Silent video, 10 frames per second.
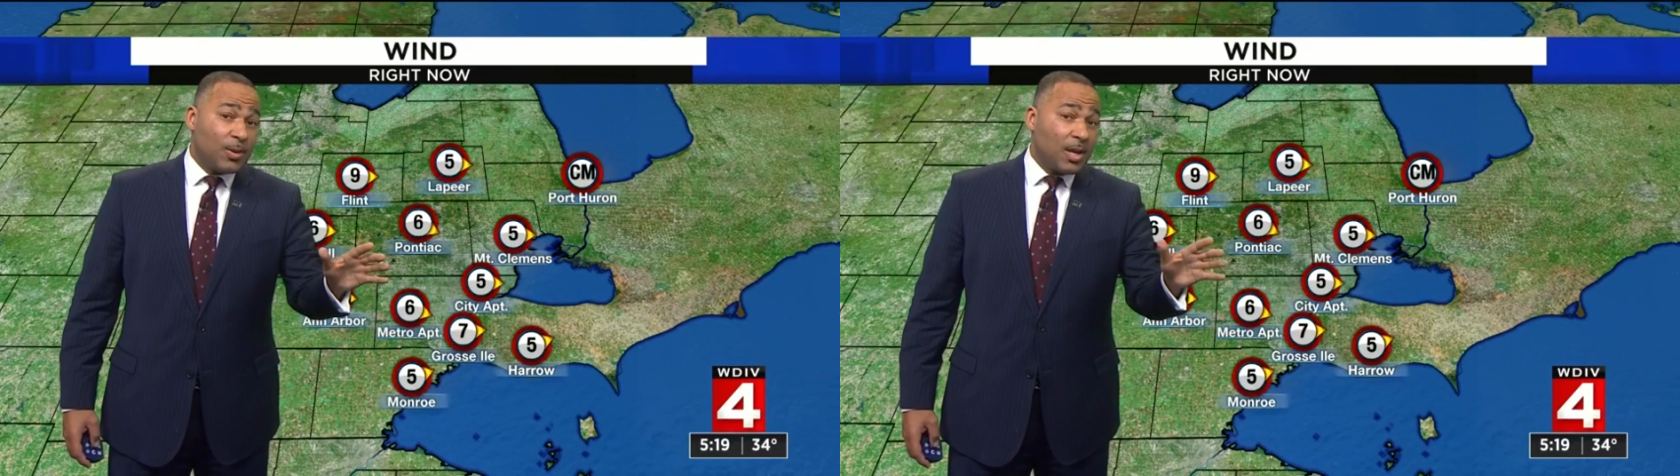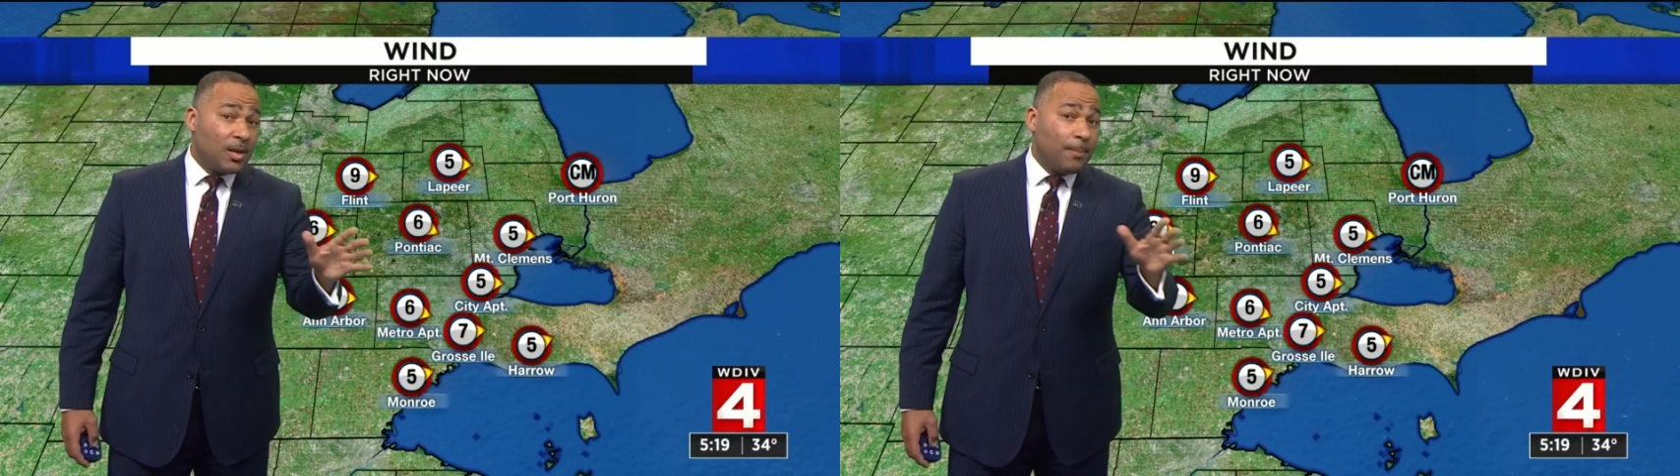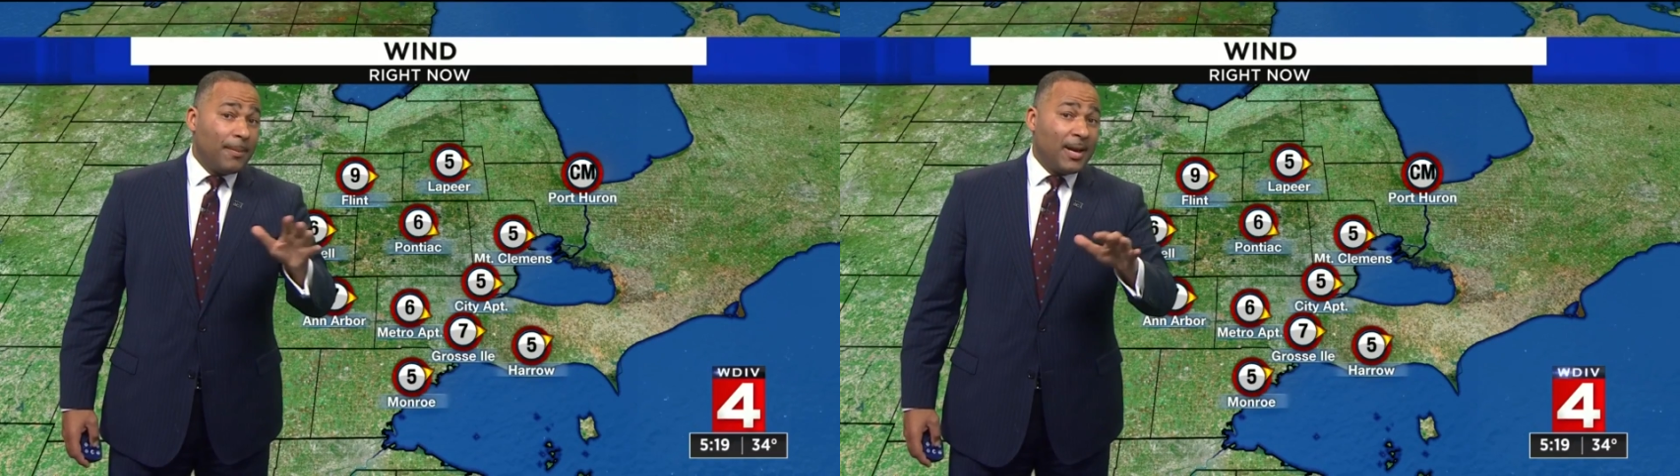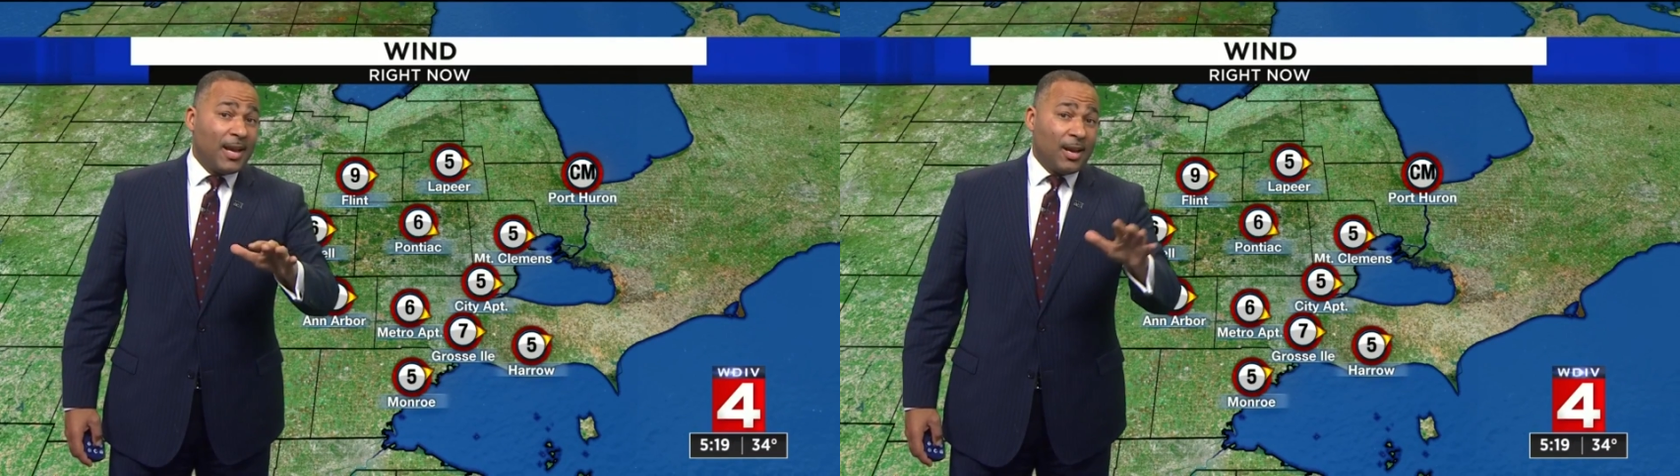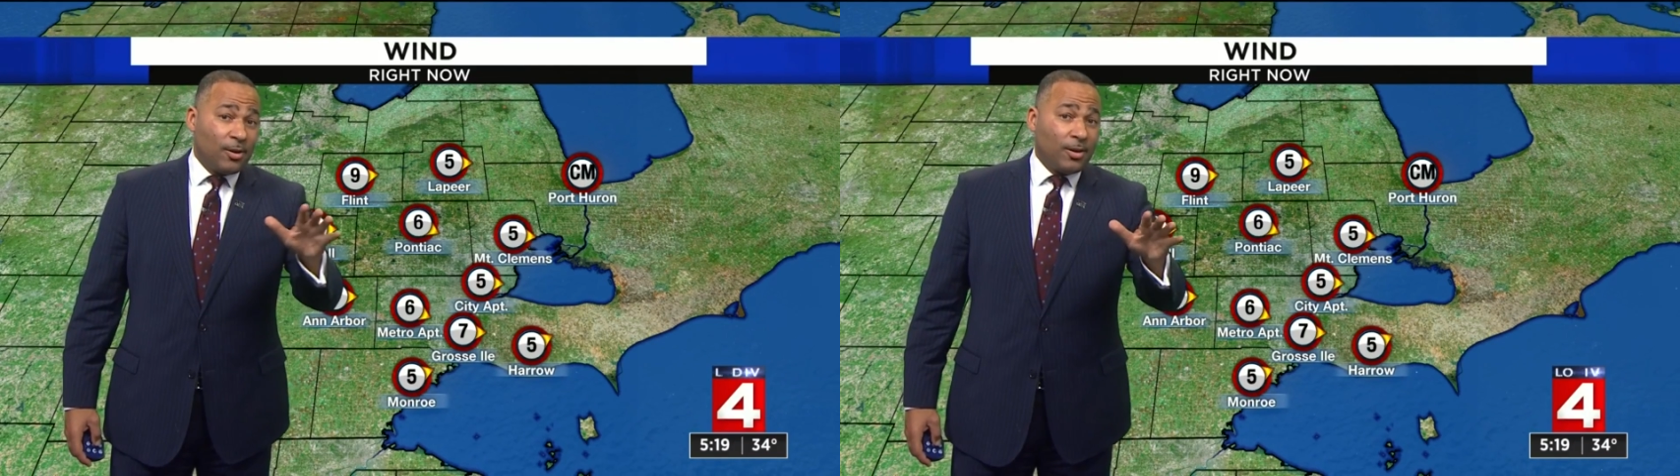we get into
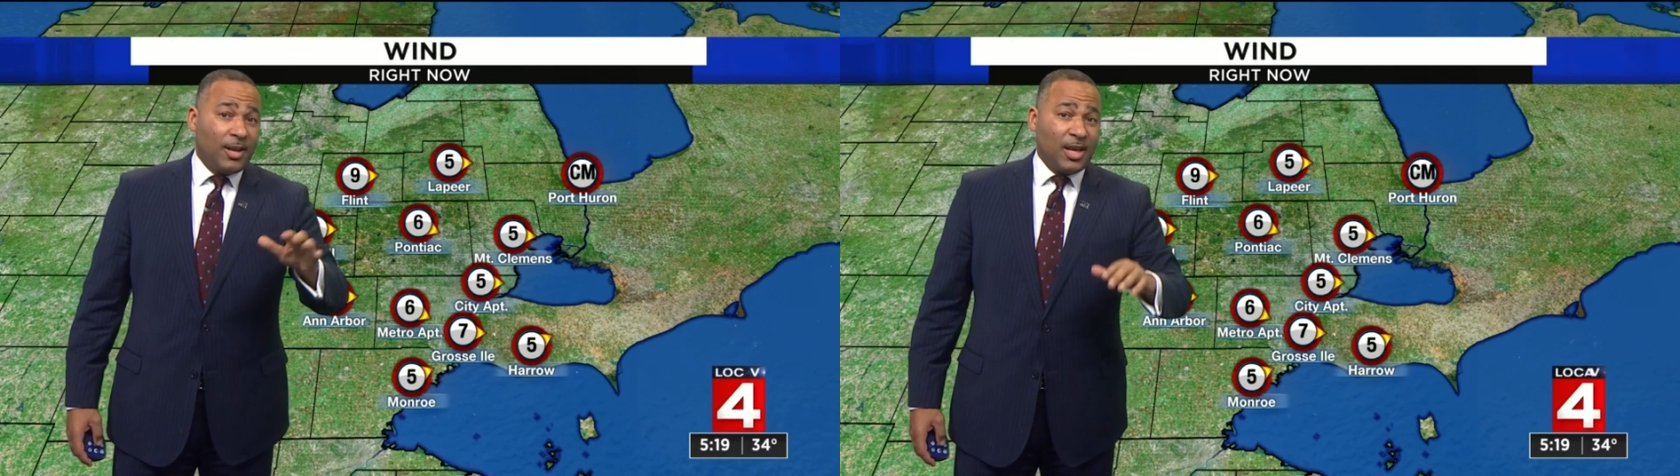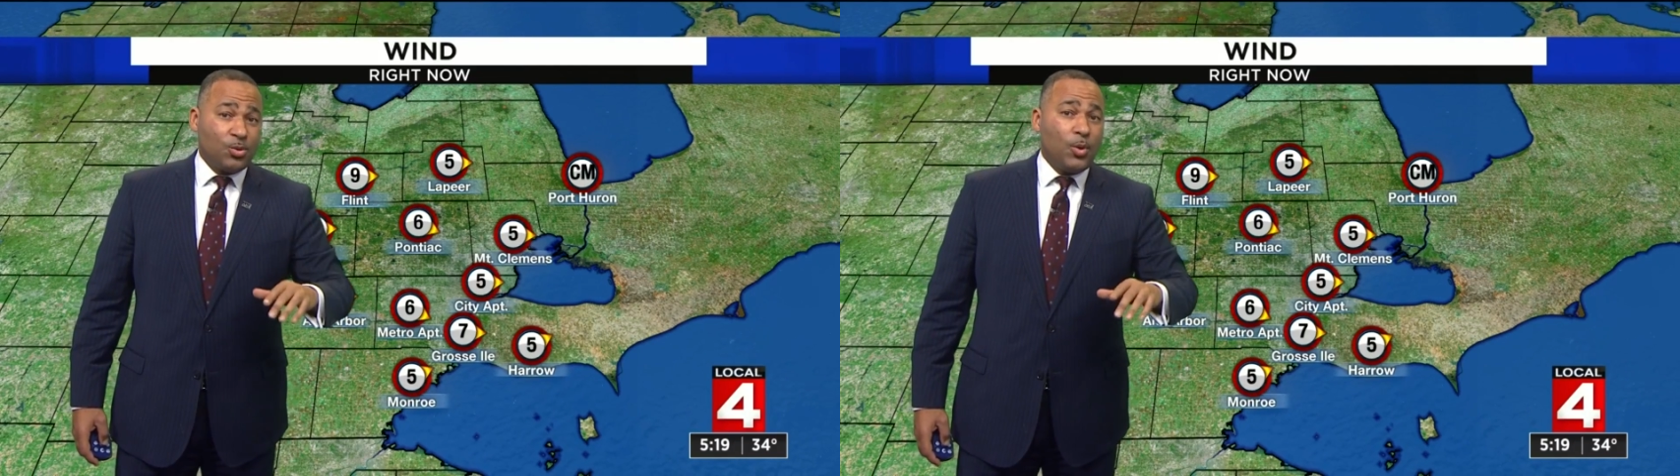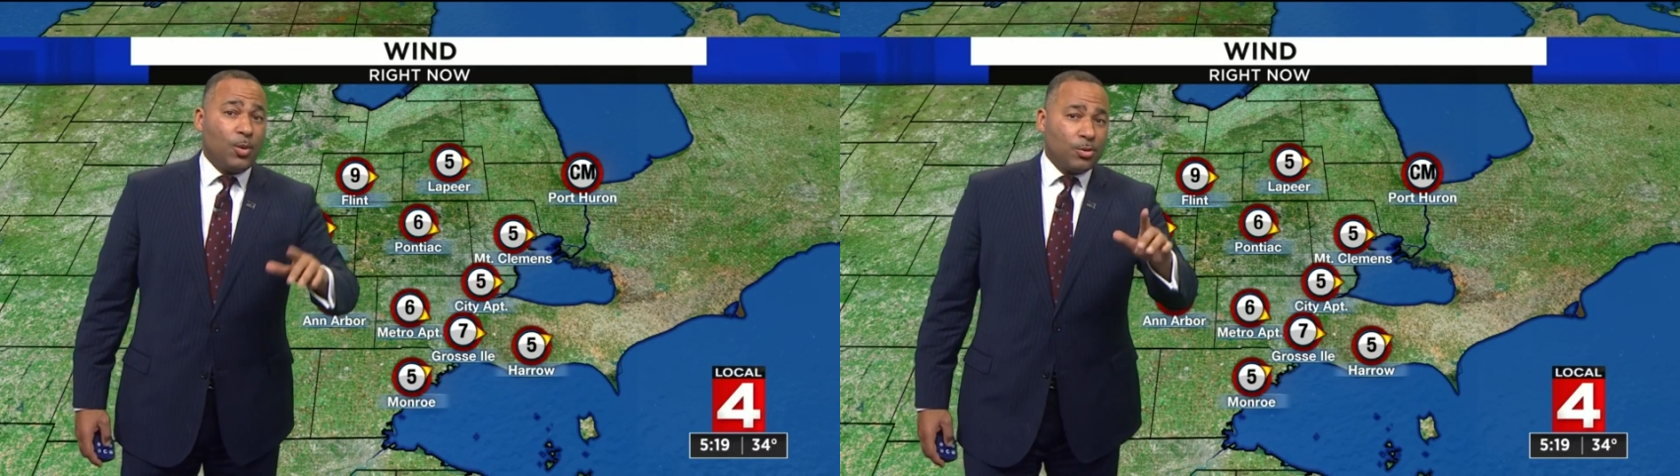Monday and early next week.